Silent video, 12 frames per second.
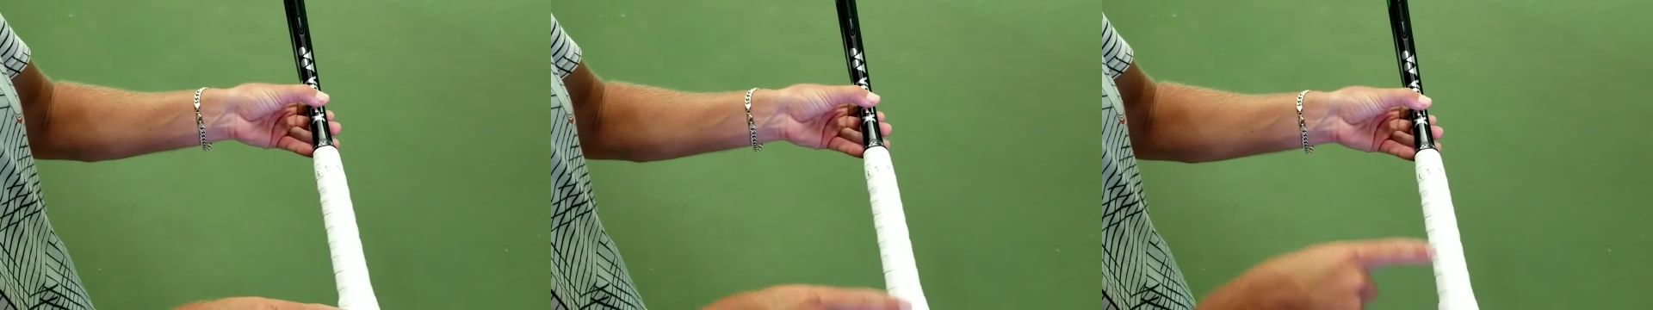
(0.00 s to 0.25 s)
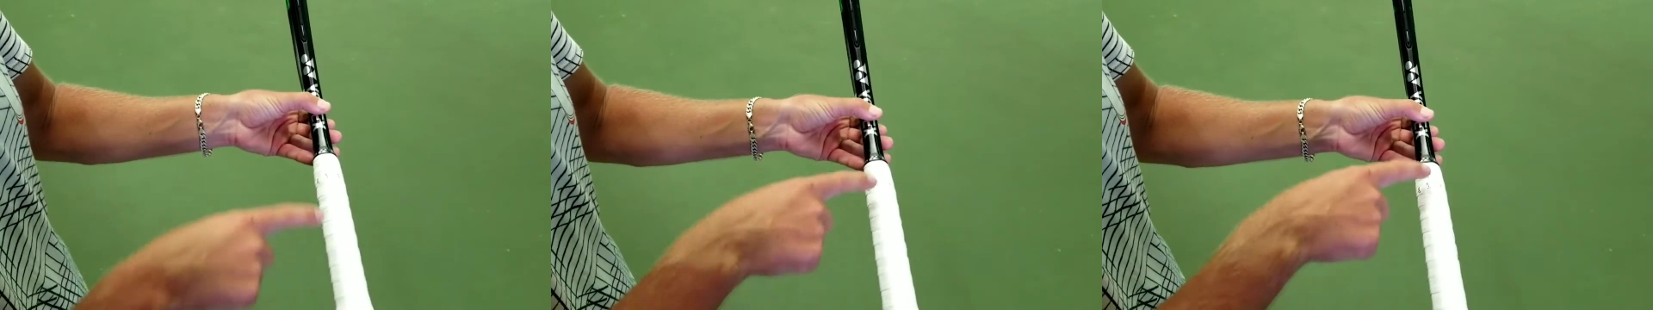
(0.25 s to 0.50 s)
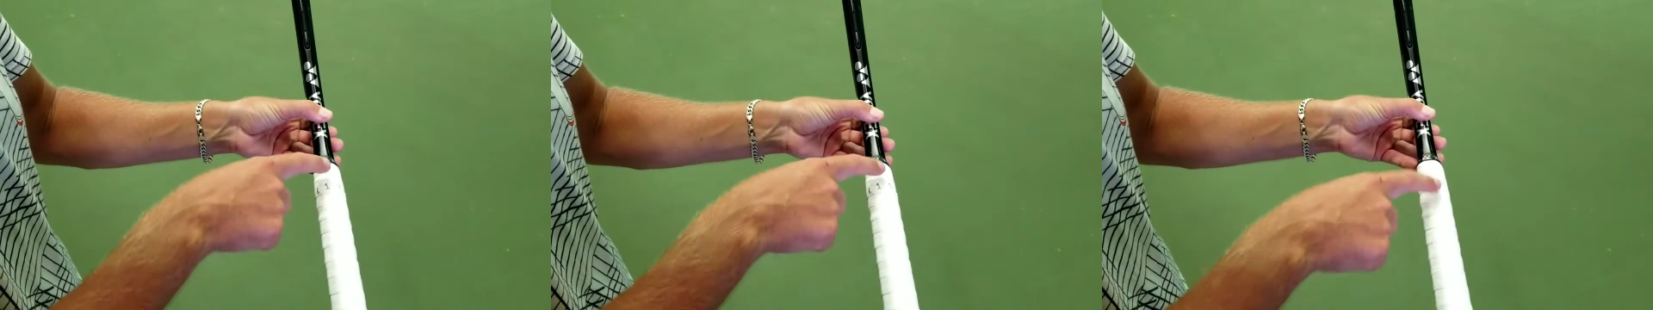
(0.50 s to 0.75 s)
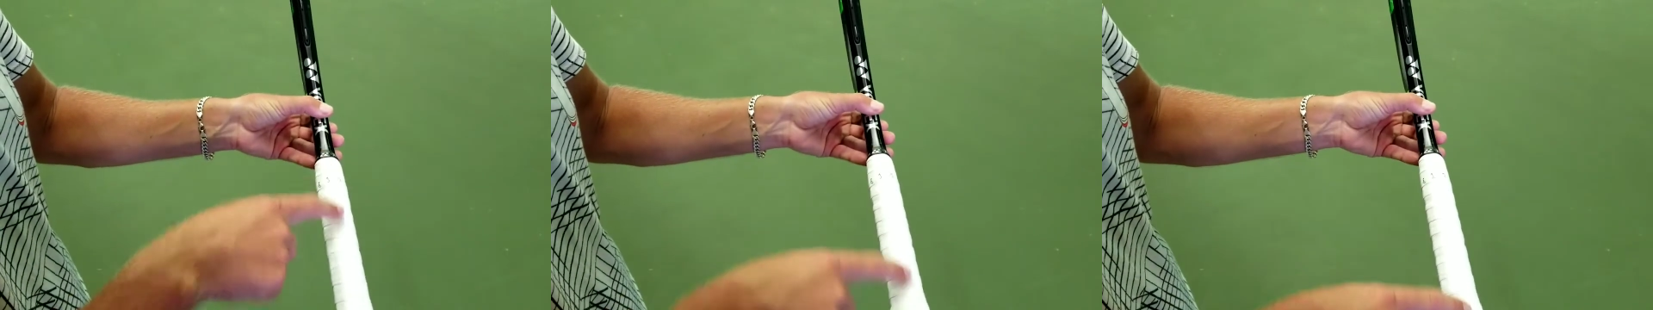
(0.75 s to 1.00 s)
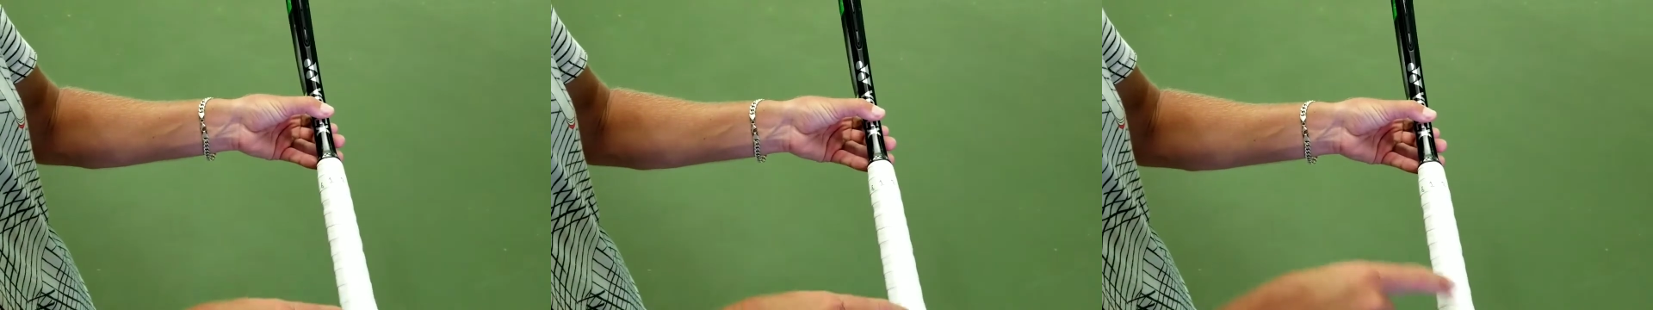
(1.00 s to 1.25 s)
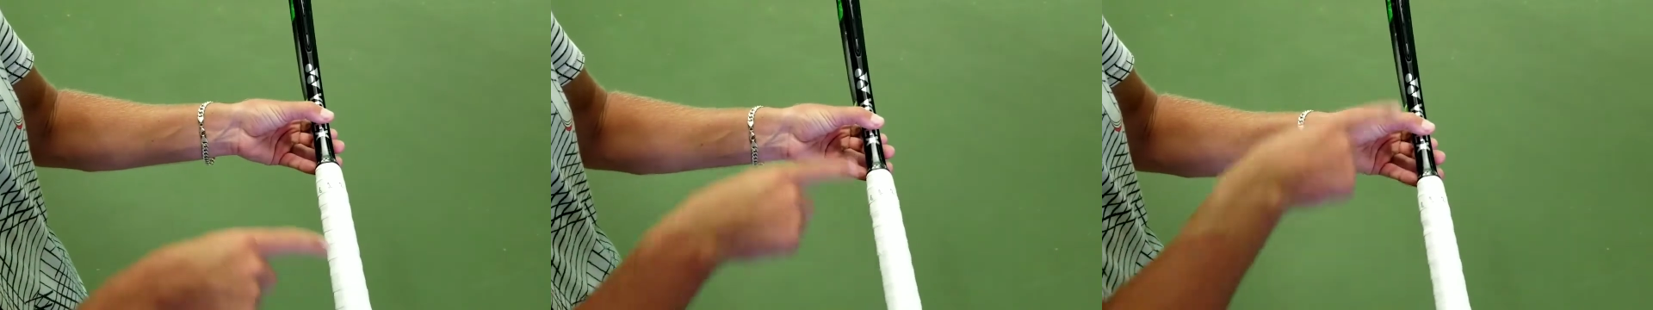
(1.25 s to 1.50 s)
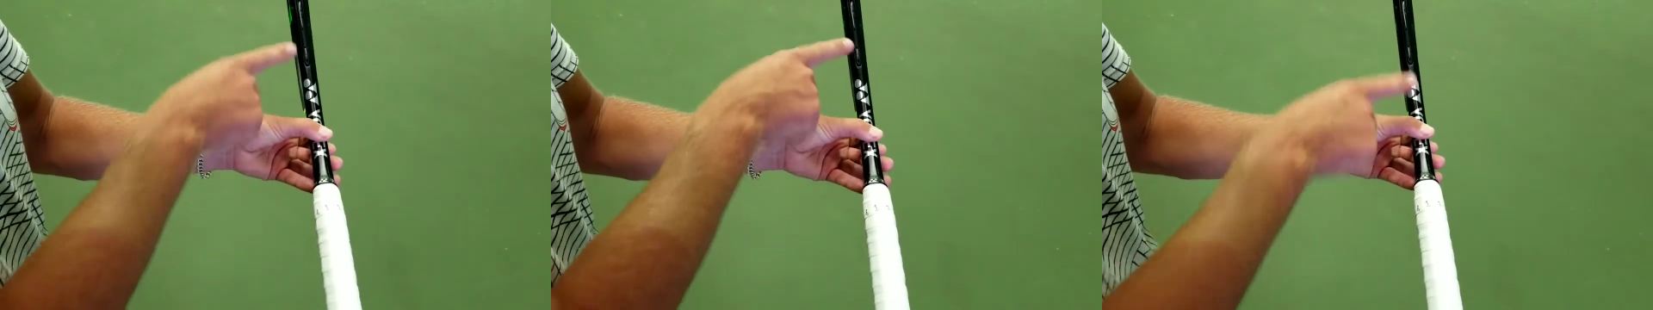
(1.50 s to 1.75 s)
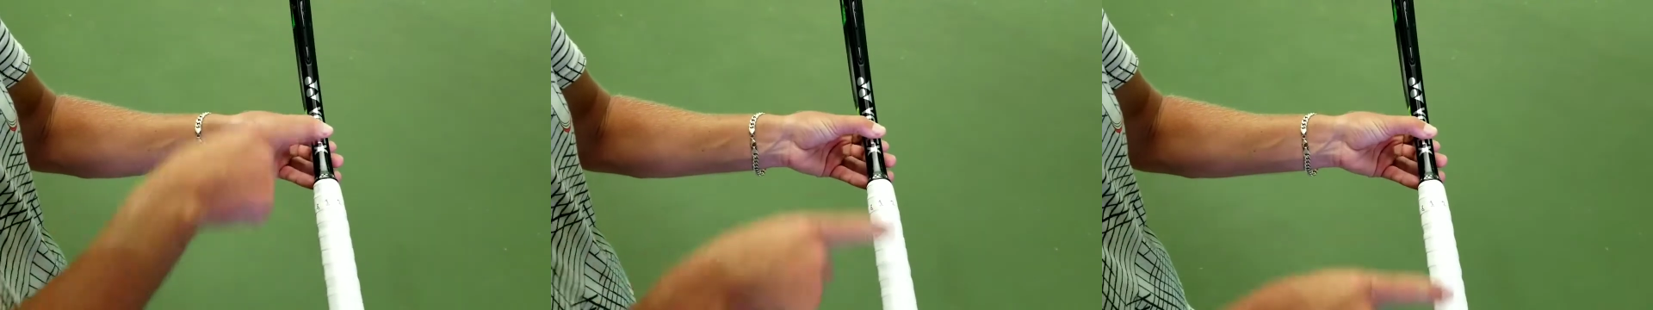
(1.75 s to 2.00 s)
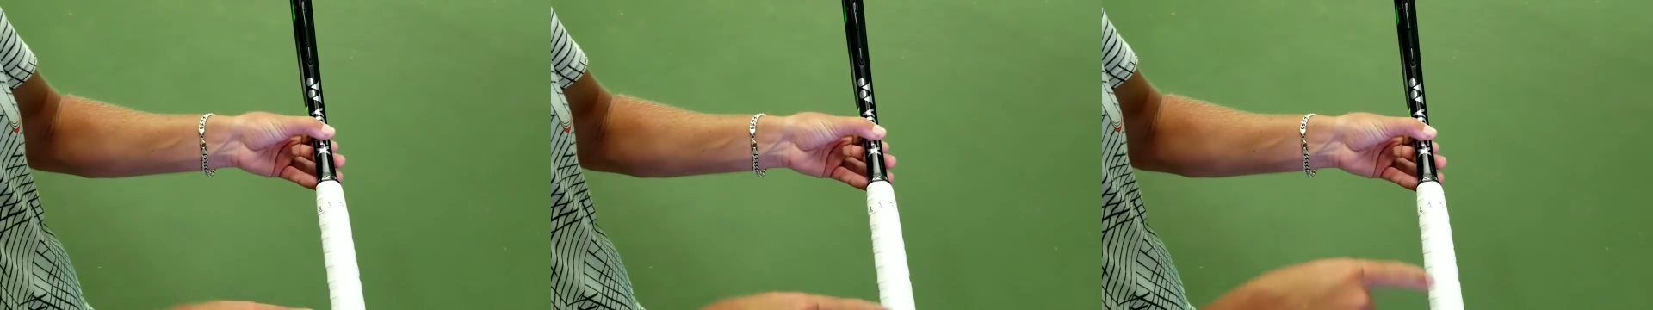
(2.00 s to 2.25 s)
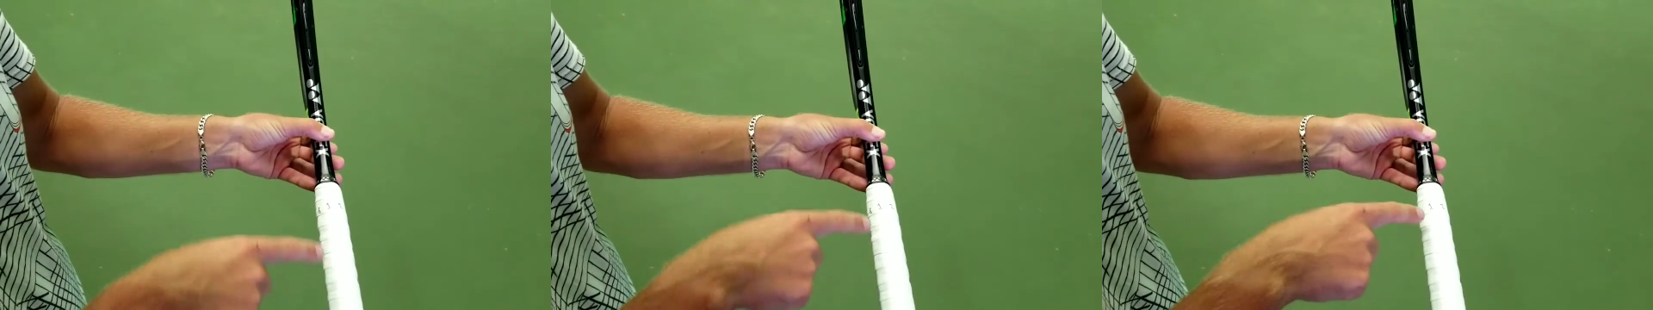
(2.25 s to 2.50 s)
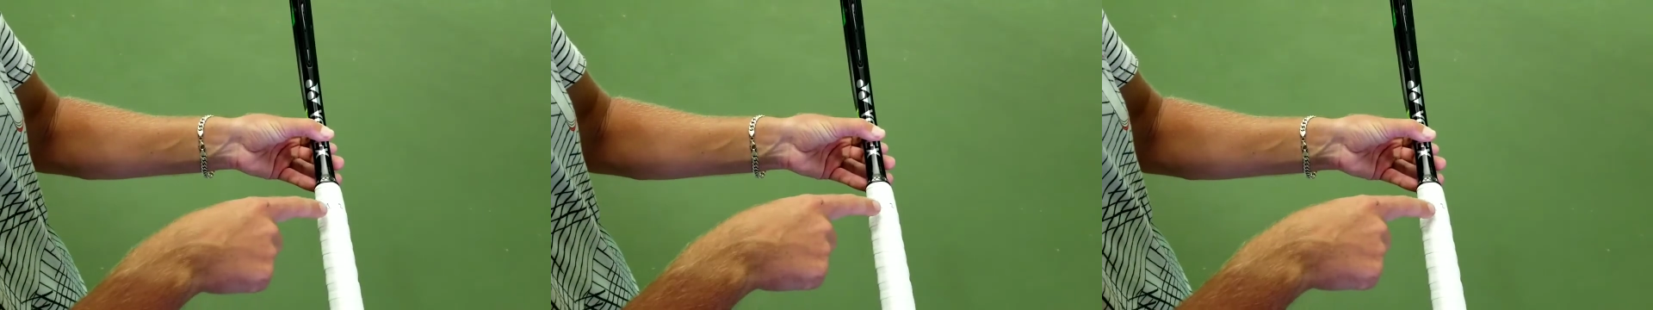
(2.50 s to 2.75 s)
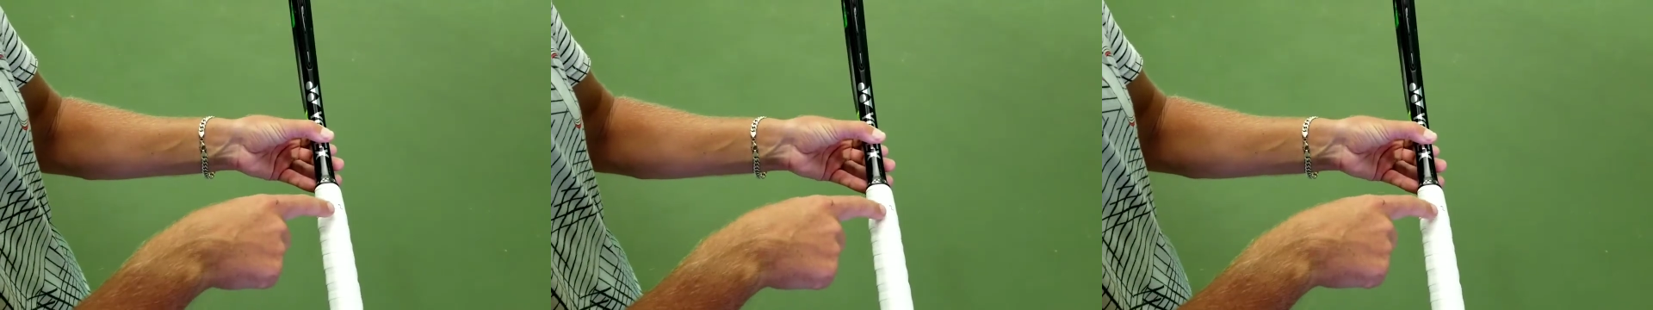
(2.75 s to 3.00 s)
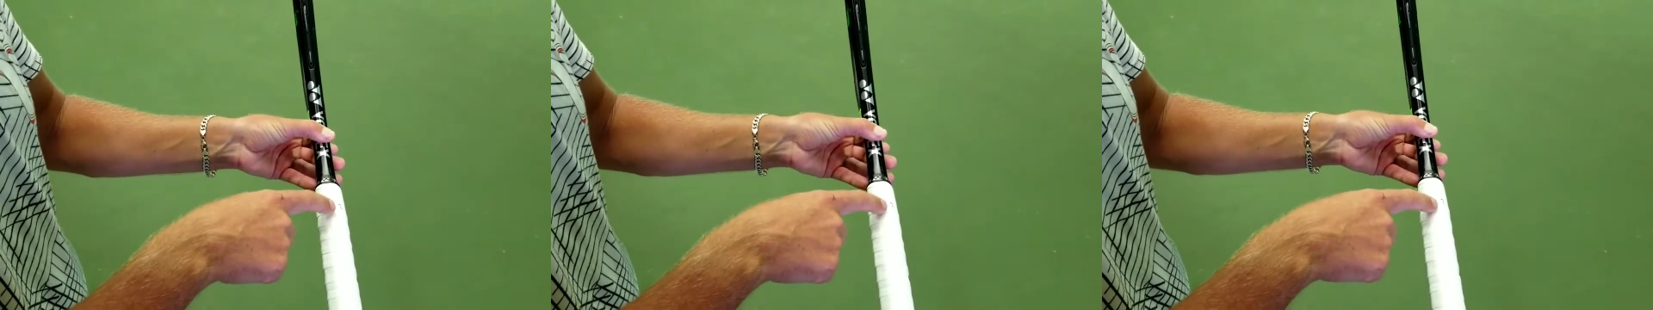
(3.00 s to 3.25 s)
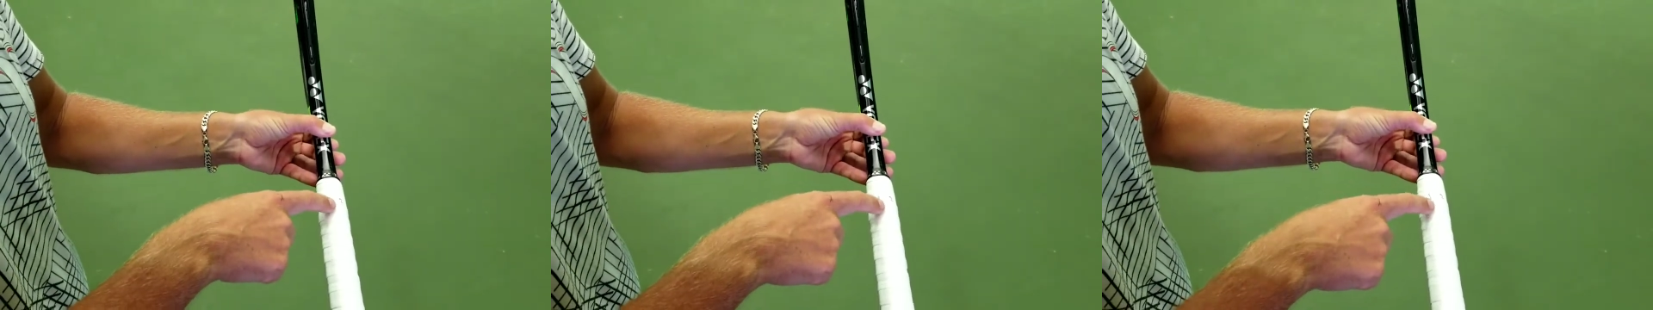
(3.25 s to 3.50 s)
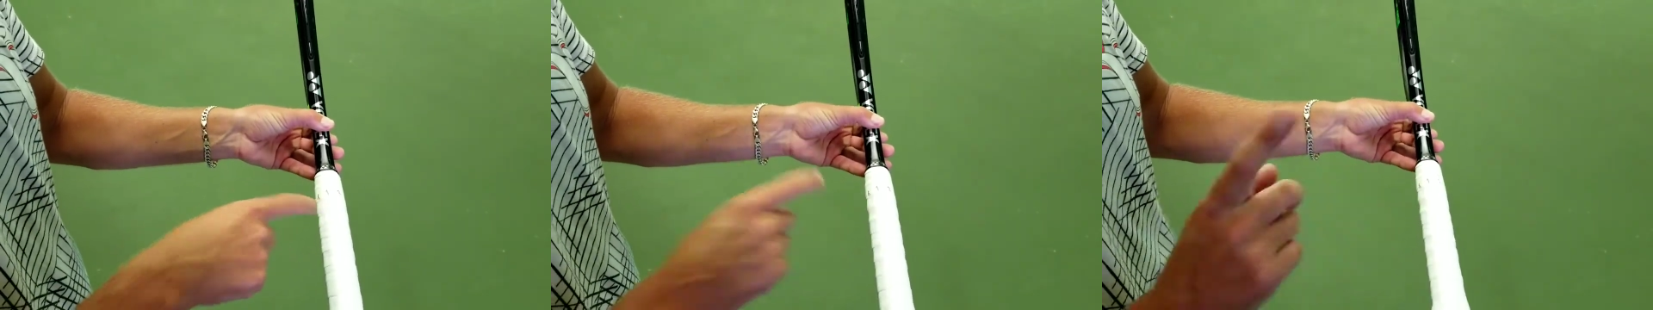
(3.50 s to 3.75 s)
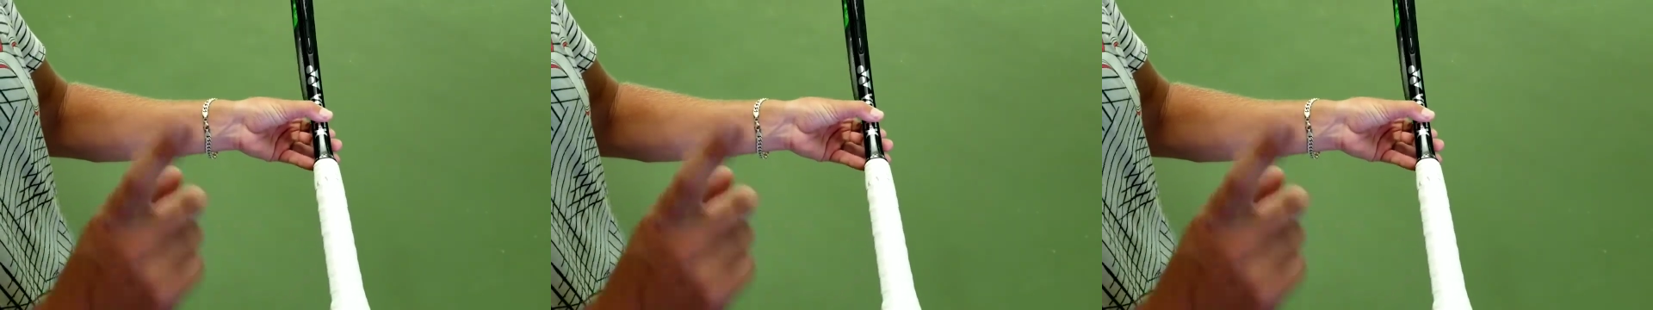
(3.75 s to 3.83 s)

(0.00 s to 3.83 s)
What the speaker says: [unreadable: no face in view]